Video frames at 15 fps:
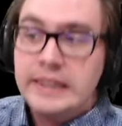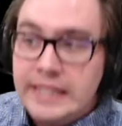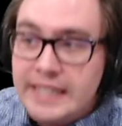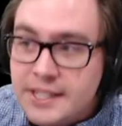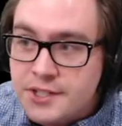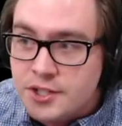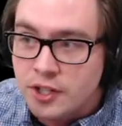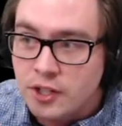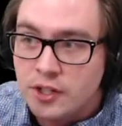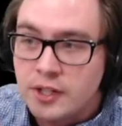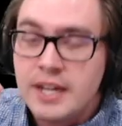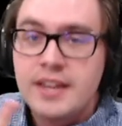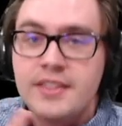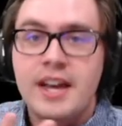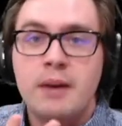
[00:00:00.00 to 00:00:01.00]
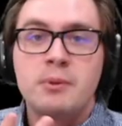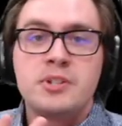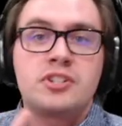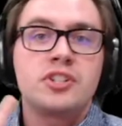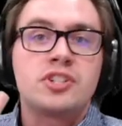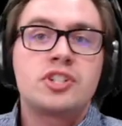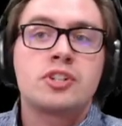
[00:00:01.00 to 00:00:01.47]
leecher that was
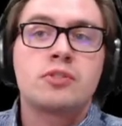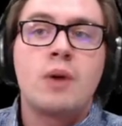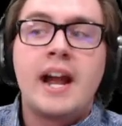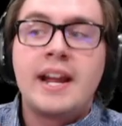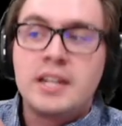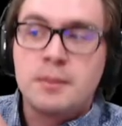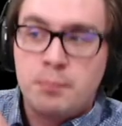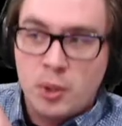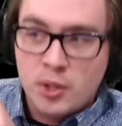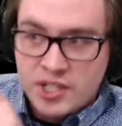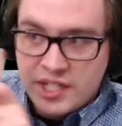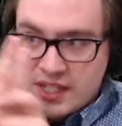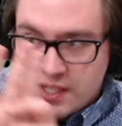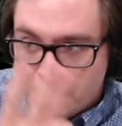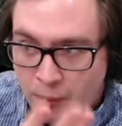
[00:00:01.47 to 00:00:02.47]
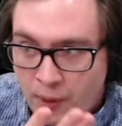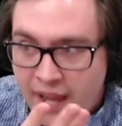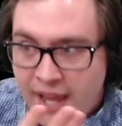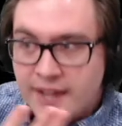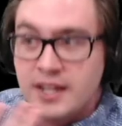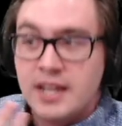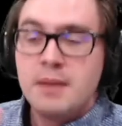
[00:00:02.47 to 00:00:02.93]
just trying to push his
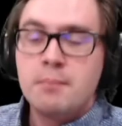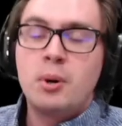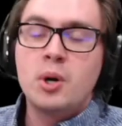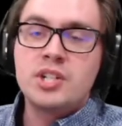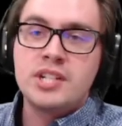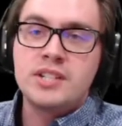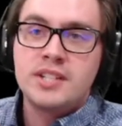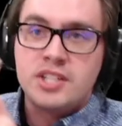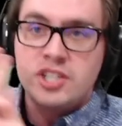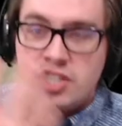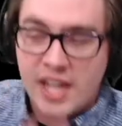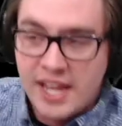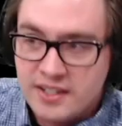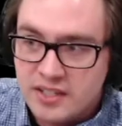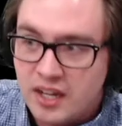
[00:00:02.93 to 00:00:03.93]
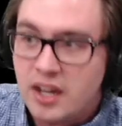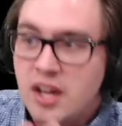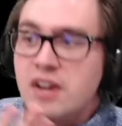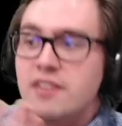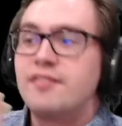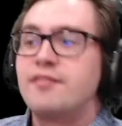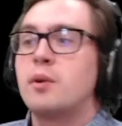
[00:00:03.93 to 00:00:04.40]
brand, push his agenda,
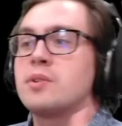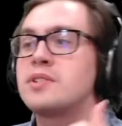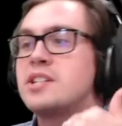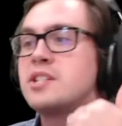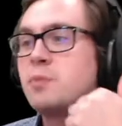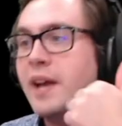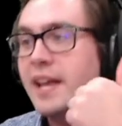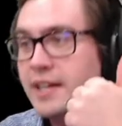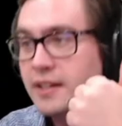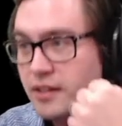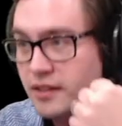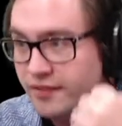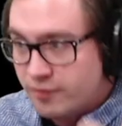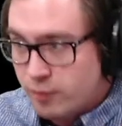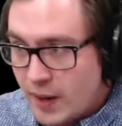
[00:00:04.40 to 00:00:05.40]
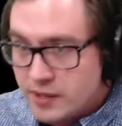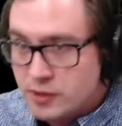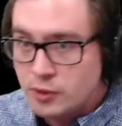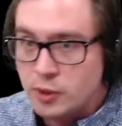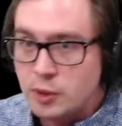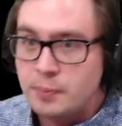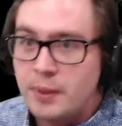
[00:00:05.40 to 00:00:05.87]
force his way into the friend
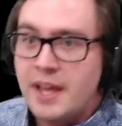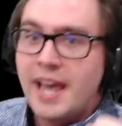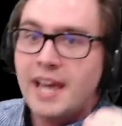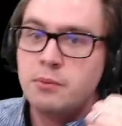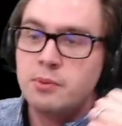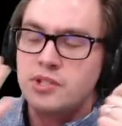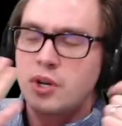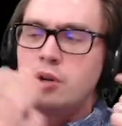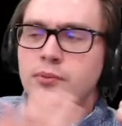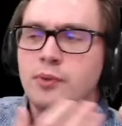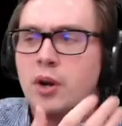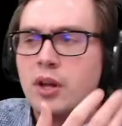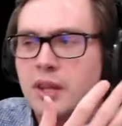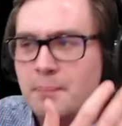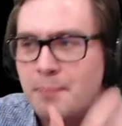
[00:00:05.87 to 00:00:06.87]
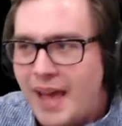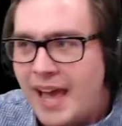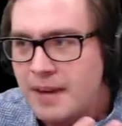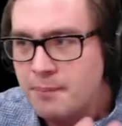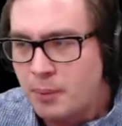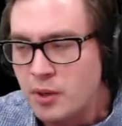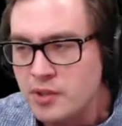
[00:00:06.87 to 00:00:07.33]
group, and was overall a bad
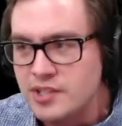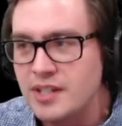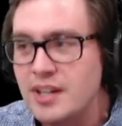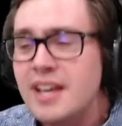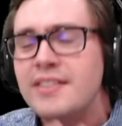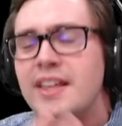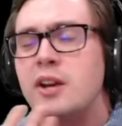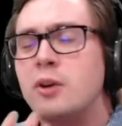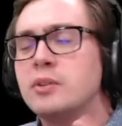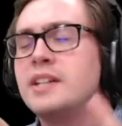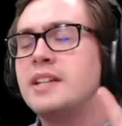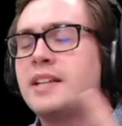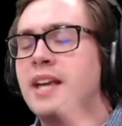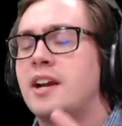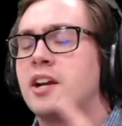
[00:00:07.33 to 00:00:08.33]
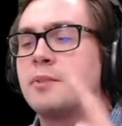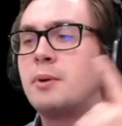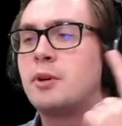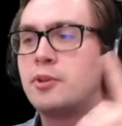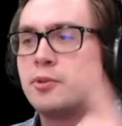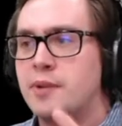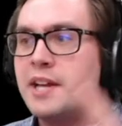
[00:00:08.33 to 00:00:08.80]
person that only cared about
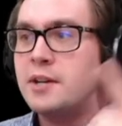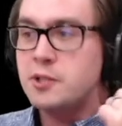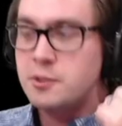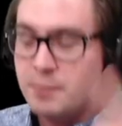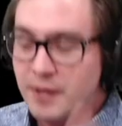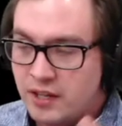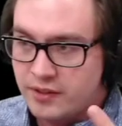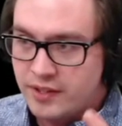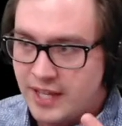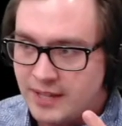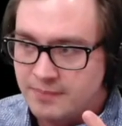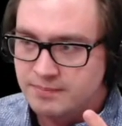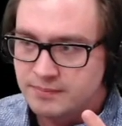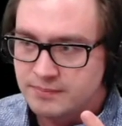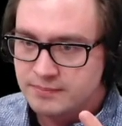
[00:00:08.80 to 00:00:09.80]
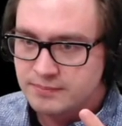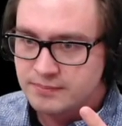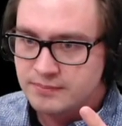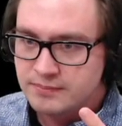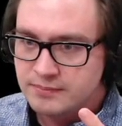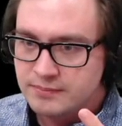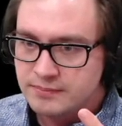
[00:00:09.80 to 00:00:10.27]
creators bigger than him?
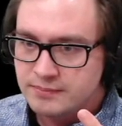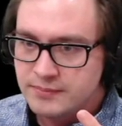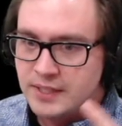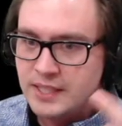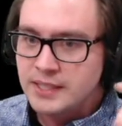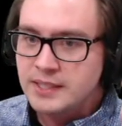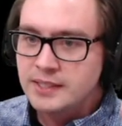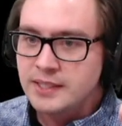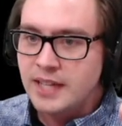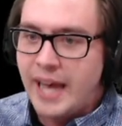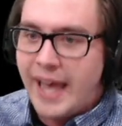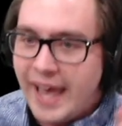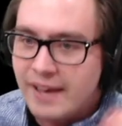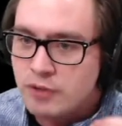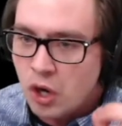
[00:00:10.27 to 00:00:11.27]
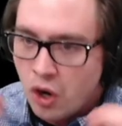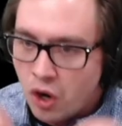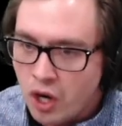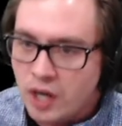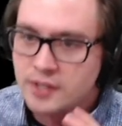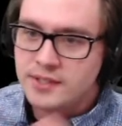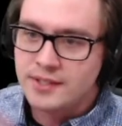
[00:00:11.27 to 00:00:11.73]
I have a
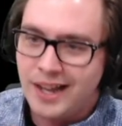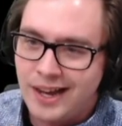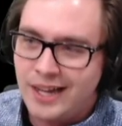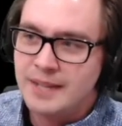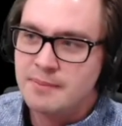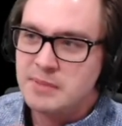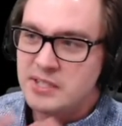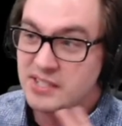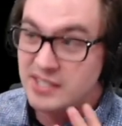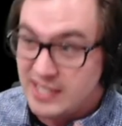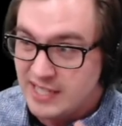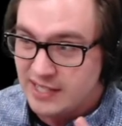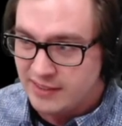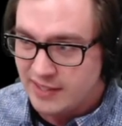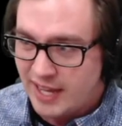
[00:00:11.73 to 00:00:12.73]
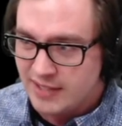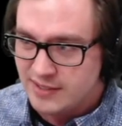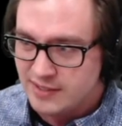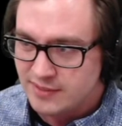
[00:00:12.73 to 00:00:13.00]
hard time seeing that.